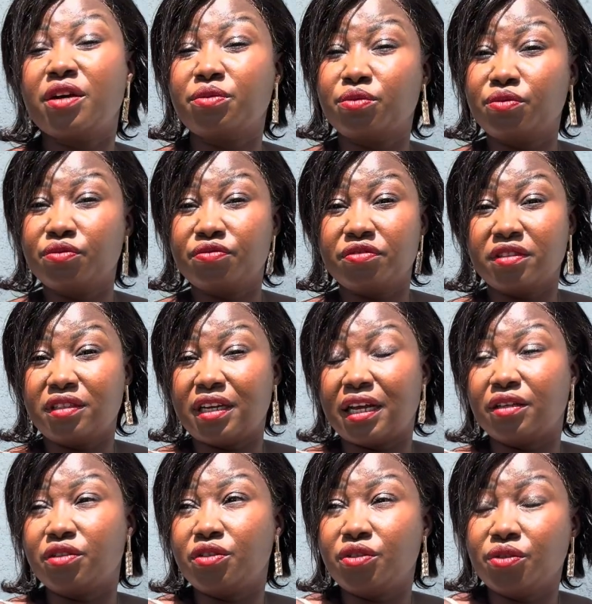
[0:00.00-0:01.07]
I wouldn't feel
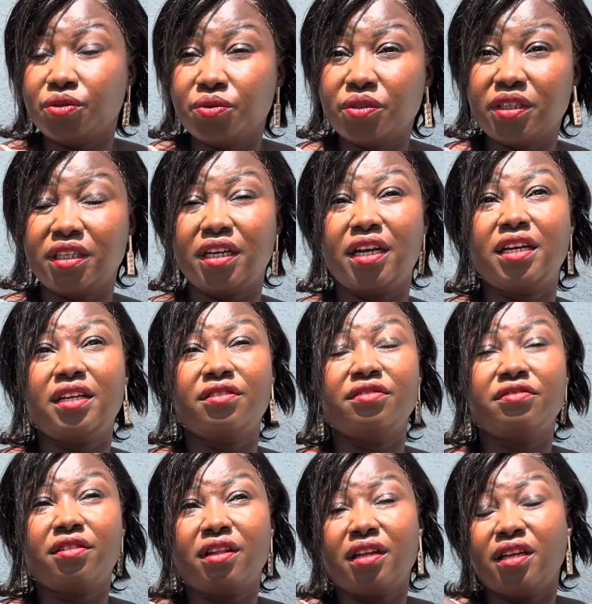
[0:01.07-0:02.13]
like doing
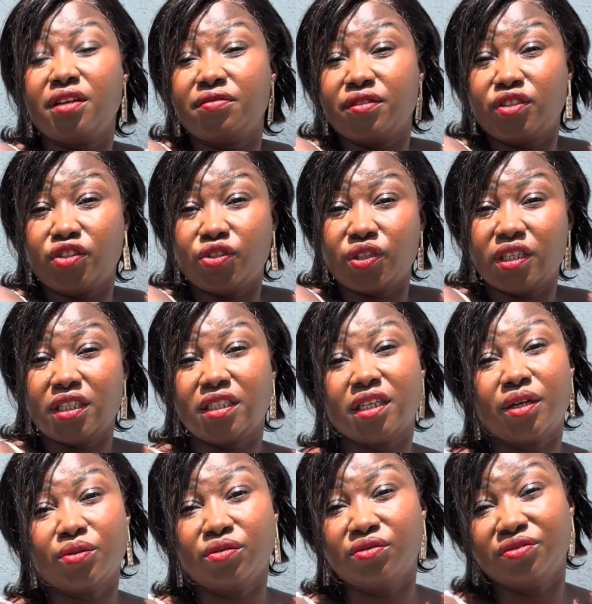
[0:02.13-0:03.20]
anything, even to eat. I
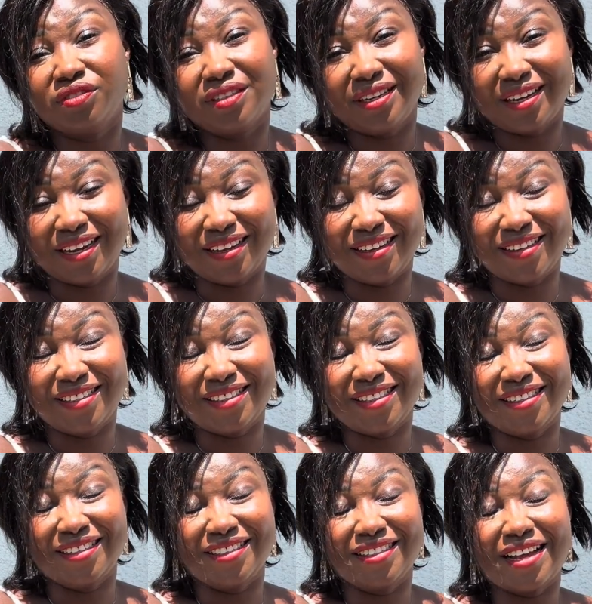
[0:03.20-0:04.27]
wouldn't feel like
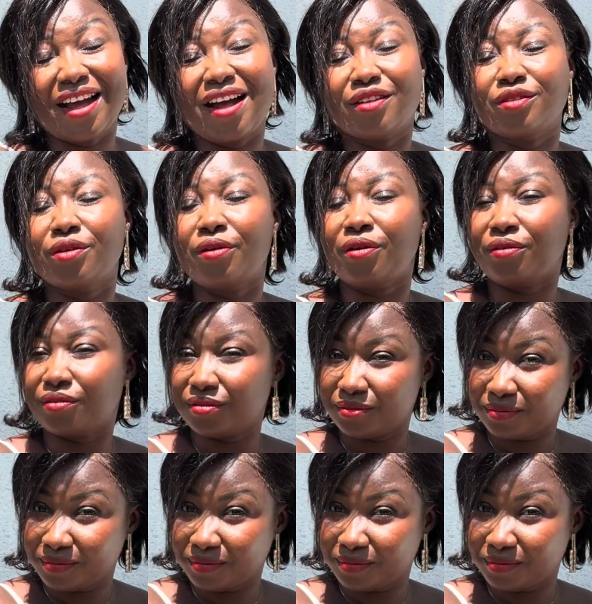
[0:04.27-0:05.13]
eating it at all.